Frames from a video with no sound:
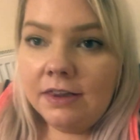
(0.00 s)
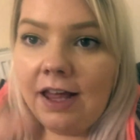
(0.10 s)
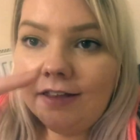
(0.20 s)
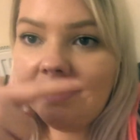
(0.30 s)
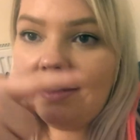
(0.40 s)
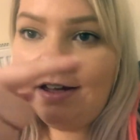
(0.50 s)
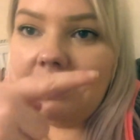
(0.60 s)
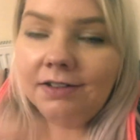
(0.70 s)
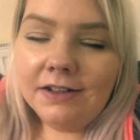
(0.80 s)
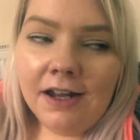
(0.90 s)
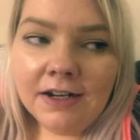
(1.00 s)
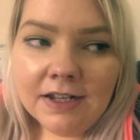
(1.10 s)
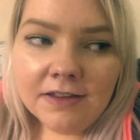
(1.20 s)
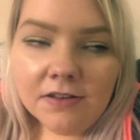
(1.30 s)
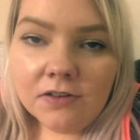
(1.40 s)
that side I
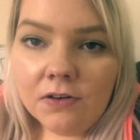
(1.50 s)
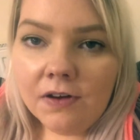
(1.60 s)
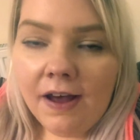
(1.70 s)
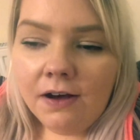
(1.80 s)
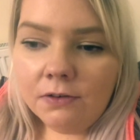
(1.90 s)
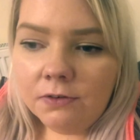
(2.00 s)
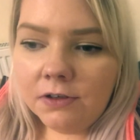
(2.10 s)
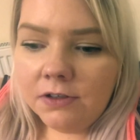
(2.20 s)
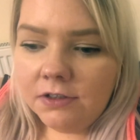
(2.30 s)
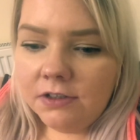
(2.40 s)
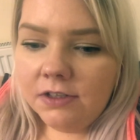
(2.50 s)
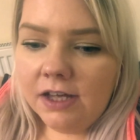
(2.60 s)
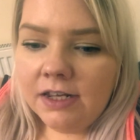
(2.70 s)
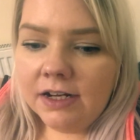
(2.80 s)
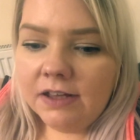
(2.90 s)
need to sort out,
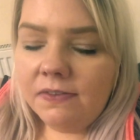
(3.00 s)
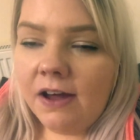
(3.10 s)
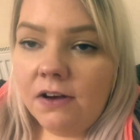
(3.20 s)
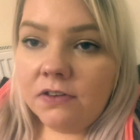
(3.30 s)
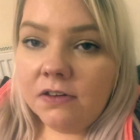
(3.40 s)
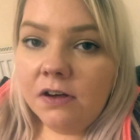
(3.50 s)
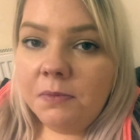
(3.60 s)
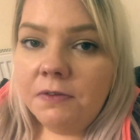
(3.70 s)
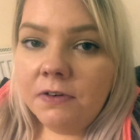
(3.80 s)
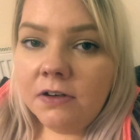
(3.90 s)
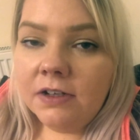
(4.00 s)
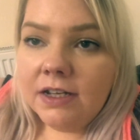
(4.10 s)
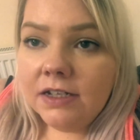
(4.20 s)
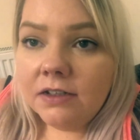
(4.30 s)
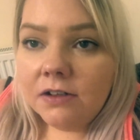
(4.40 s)
and then give the house a little bit of a
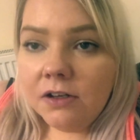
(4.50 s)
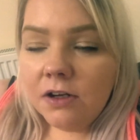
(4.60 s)
clean.